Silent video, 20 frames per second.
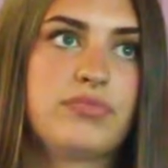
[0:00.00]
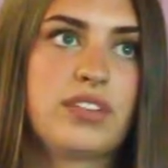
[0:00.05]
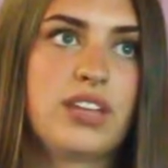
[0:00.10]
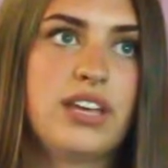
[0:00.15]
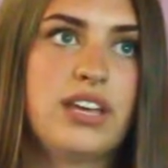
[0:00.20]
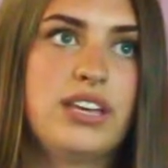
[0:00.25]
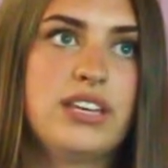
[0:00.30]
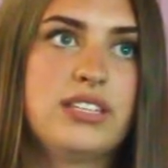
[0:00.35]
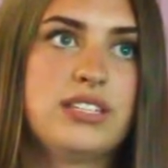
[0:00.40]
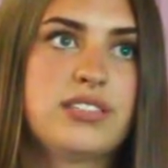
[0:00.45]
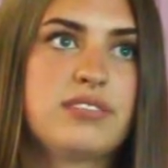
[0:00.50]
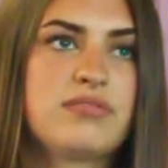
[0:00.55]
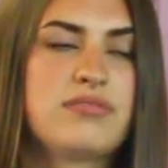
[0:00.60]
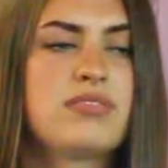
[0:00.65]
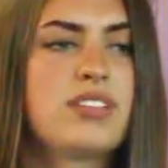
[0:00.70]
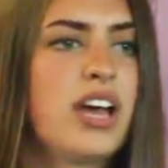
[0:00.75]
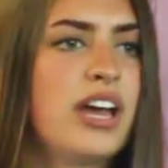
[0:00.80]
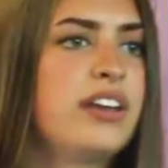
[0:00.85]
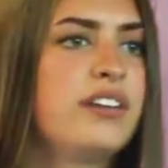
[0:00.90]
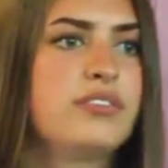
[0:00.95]
is
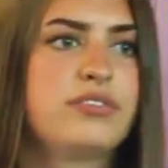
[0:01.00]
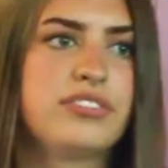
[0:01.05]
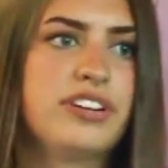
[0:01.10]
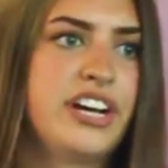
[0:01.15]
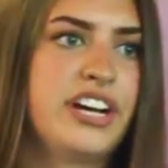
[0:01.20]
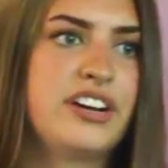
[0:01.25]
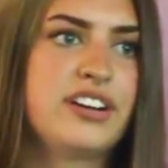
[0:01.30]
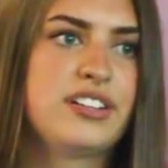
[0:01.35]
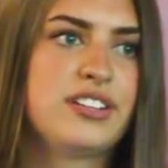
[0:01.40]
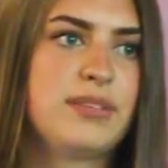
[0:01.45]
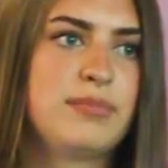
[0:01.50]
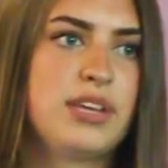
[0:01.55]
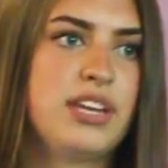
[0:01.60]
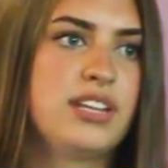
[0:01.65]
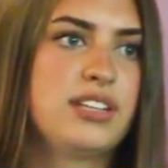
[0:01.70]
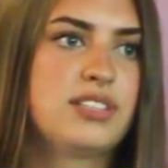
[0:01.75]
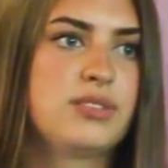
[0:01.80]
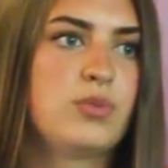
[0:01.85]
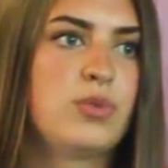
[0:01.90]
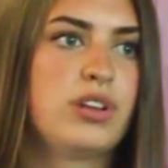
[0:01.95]
kind of rare. I mean,
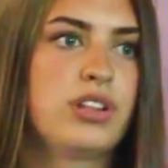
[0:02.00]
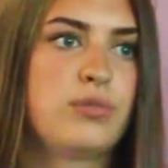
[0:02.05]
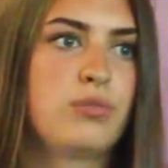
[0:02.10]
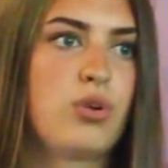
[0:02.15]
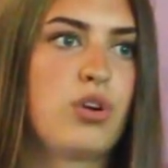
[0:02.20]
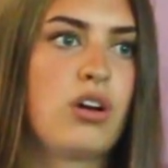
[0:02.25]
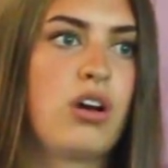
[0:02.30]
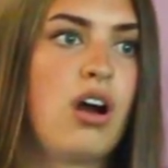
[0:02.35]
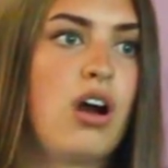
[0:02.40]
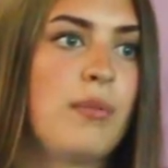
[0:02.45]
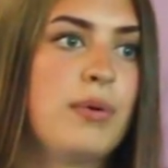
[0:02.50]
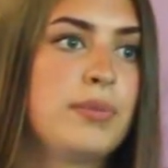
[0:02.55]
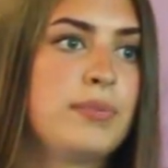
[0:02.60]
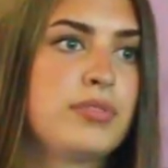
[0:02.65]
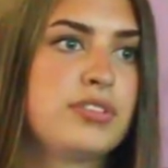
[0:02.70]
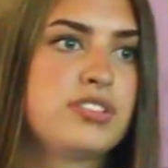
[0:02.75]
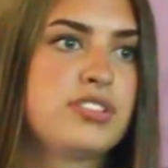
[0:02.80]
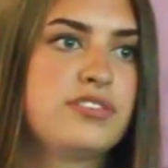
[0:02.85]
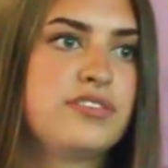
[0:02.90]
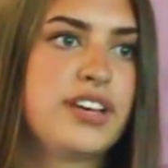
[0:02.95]
it's one of the more common
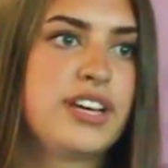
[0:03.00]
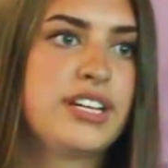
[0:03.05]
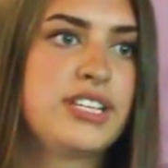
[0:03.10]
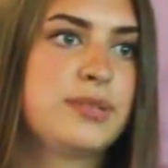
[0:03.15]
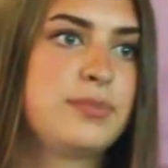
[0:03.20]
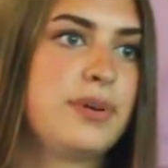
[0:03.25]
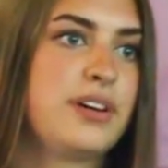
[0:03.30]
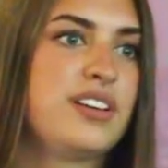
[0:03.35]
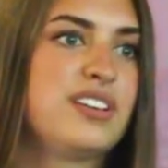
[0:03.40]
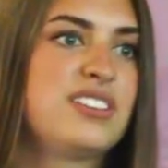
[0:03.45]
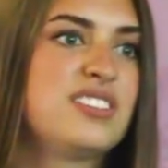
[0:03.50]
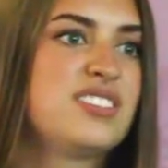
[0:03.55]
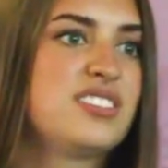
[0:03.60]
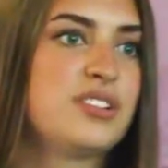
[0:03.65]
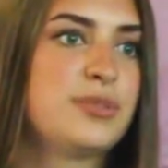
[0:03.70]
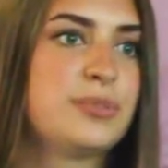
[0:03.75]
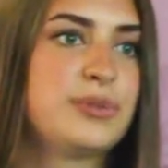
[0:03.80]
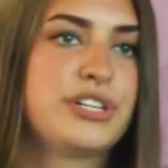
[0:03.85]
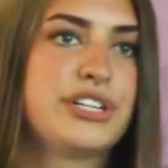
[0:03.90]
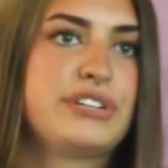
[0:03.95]
birth defects, but it's
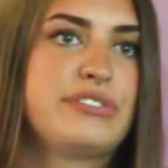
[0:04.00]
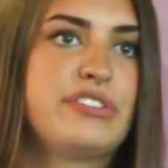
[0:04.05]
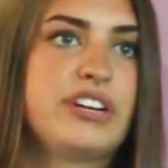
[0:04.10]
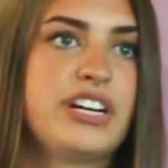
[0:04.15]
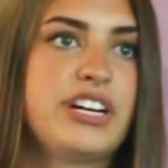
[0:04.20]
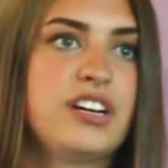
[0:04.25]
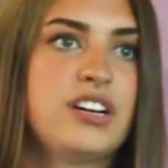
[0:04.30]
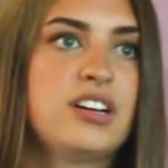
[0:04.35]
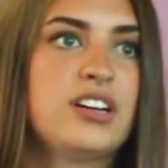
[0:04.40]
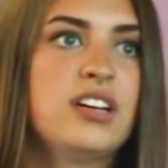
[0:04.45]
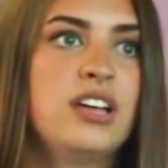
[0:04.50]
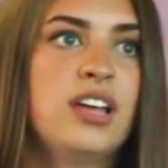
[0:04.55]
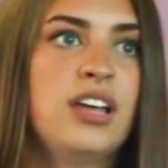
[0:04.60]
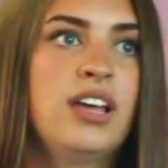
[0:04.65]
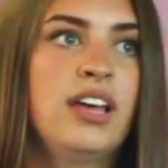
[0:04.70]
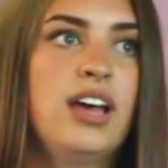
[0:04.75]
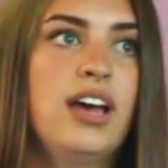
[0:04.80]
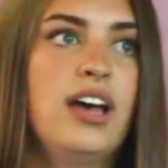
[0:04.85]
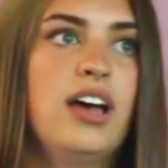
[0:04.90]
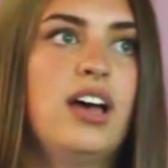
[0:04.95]
still pretty rare.
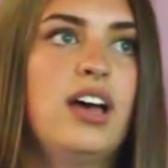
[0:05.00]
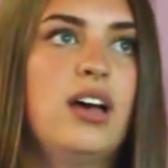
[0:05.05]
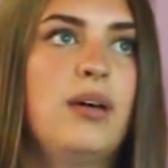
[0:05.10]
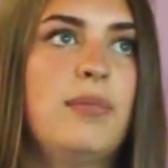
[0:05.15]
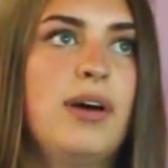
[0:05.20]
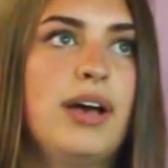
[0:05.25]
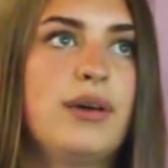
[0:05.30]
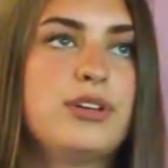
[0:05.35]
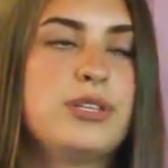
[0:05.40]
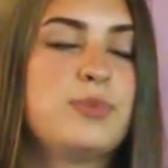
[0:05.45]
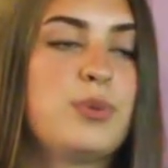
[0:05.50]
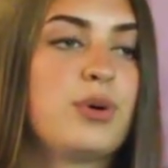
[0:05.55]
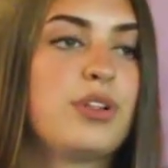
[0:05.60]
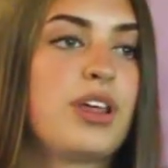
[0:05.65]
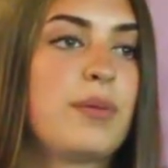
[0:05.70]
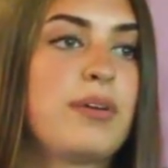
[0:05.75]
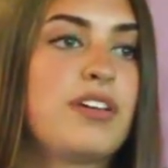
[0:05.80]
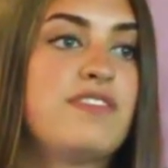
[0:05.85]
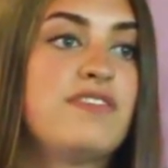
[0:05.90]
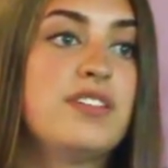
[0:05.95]
I was born
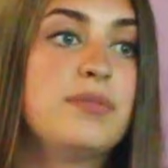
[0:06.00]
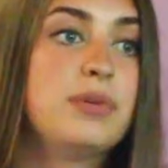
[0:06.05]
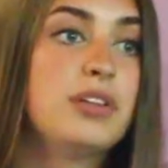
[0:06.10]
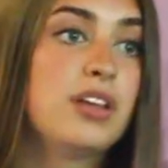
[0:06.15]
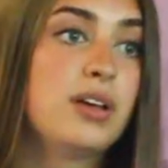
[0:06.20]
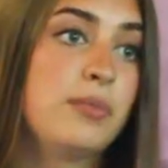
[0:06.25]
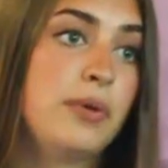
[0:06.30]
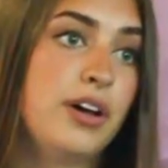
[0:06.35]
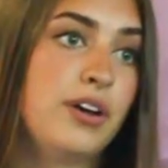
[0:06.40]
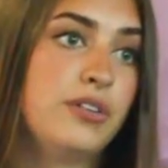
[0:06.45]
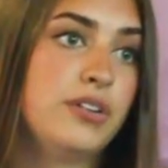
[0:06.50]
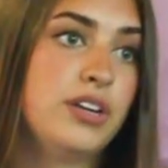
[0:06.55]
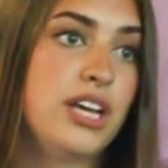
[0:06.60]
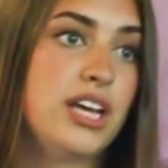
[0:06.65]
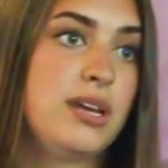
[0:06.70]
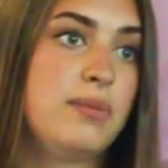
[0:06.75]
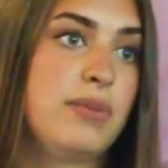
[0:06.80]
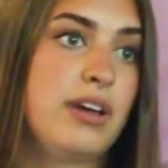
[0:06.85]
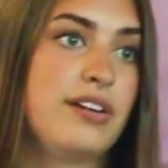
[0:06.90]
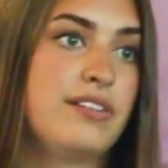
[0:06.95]
without my fibula bone
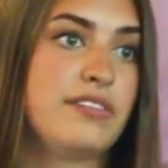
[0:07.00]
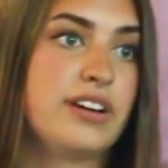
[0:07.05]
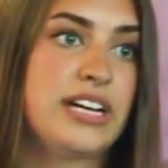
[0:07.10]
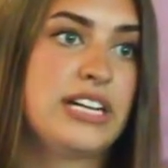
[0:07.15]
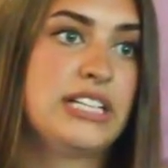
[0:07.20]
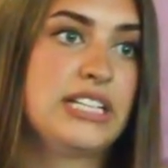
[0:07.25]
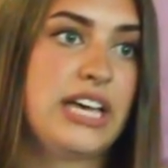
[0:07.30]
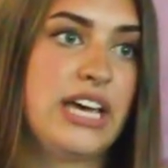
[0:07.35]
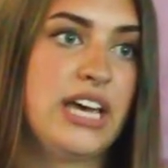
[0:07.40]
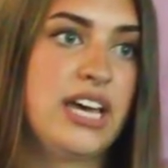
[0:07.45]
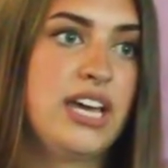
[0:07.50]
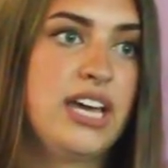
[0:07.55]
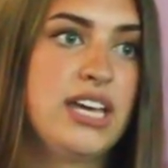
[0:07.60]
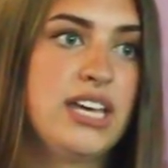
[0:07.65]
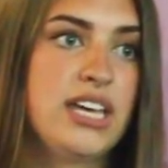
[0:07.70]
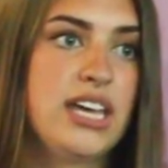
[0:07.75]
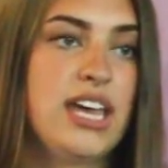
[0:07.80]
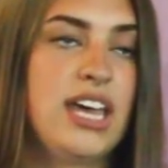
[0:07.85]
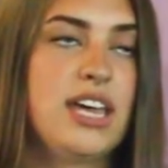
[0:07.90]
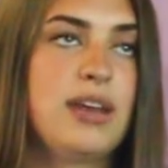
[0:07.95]
in my right leg,
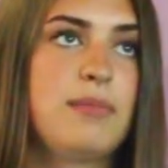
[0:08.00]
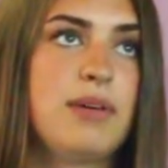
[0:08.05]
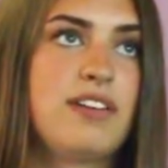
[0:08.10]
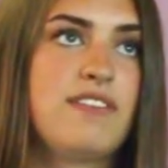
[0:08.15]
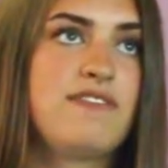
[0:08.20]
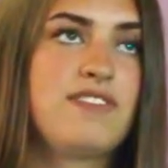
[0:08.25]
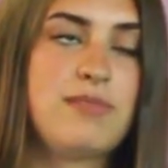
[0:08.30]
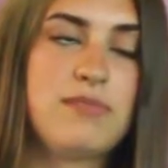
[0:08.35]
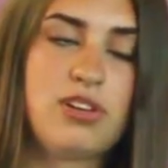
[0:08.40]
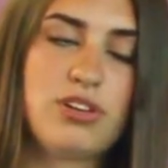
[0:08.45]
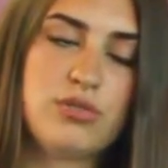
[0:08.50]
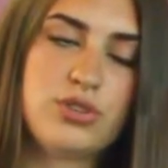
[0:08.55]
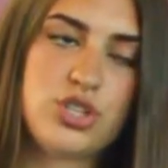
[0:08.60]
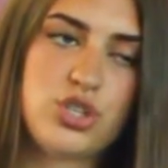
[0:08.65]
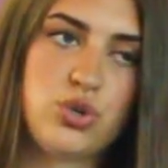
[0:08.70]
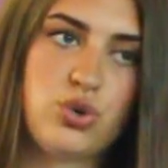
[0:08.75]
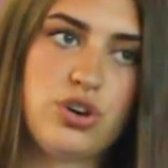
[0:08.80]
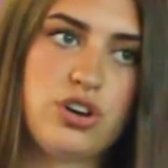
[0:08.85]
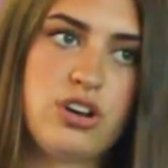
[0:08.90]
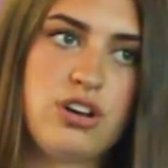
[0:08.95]
and my femur was
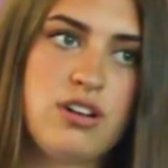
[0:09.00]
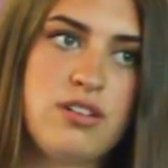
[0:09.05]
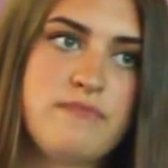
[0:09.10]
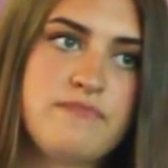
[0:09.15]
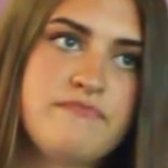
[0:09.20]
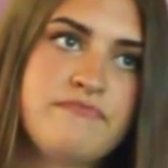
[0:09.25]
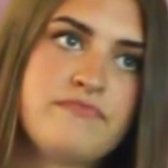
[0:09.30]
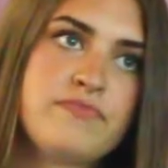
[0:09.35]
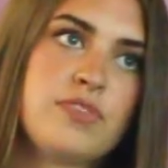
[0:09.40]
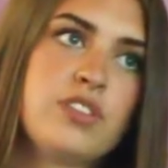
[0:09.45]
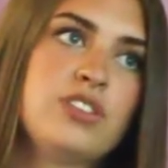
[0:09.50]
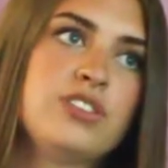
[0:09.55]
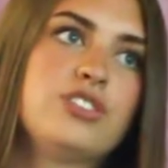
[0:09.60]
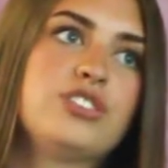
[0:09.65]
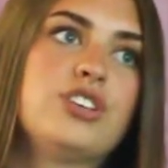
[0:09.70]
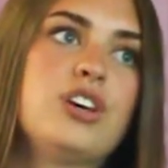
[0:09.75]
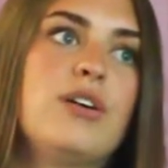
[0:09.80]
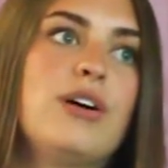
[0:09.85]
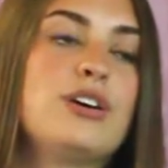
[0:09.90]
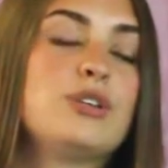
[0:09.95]
shorter.
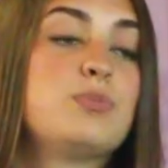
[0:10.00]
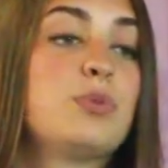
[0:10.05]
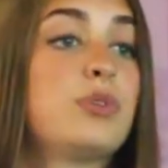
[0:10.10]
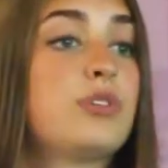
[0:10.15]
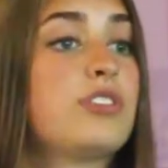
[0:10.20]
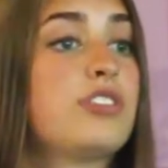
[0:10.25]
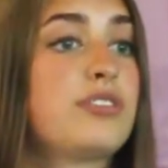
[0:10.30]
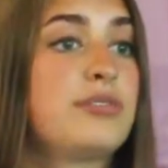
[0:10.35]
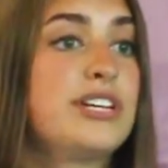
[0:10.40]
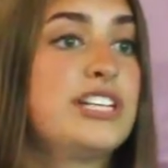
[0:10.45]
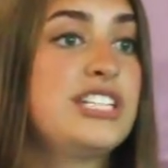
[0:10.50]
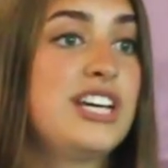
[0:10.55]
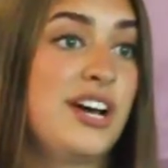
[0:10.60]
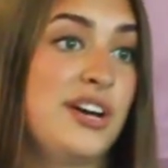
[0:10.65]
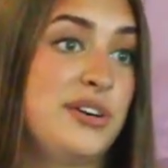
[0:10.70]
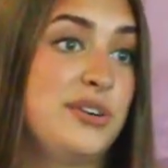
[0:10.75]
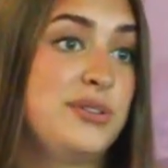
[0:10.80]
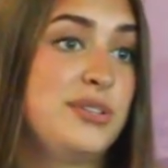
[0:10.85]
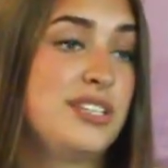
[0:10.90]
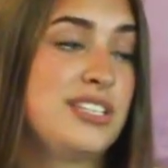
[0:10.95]
So I was born with 3
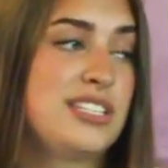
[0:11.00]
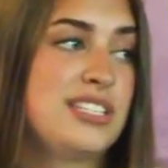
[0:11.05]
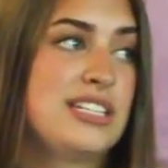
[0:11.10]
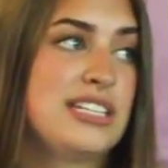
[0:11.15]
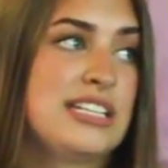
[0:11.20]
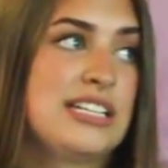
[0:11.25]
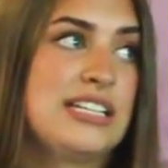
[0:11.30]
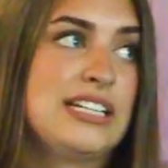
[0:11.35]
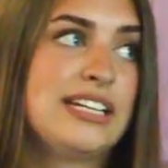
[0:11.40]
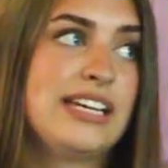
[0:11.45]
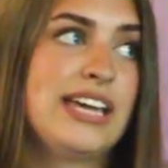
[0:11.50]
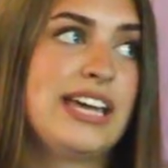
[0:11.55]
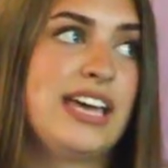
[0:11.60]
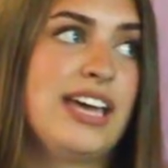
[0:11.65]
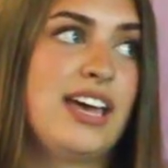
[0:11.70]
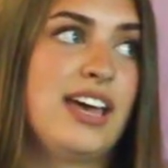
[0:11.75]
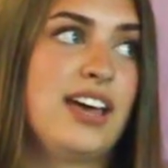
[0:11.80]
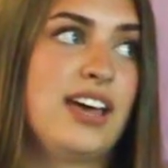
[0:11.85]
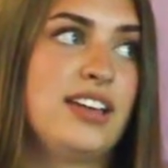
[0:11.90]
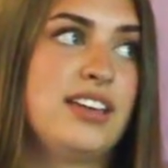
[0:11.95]
toes,
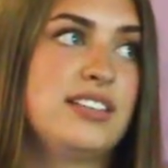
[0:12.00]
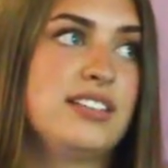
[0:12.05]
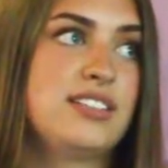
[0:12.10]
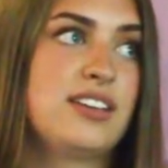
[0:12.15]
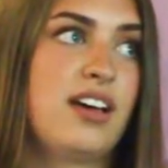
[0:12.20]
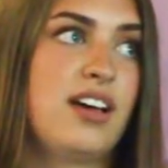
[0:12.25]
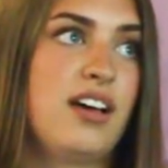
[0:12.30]
and